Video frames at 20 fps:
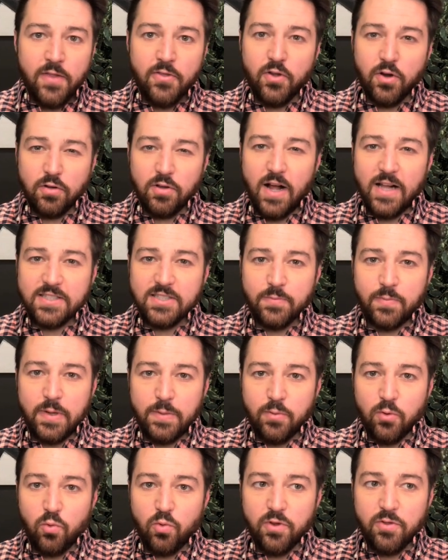There are lots of
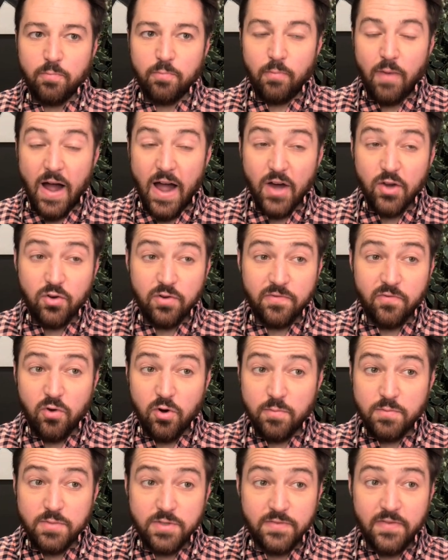people with milder
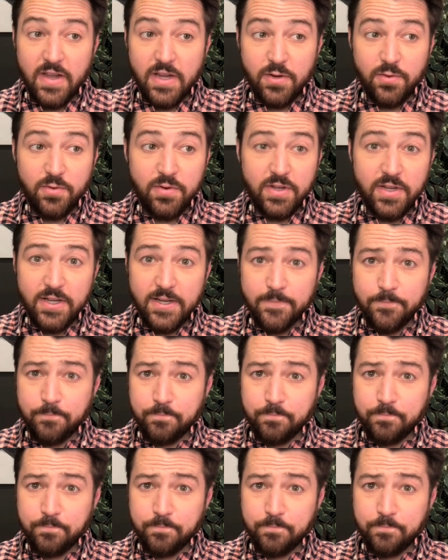forms of AUD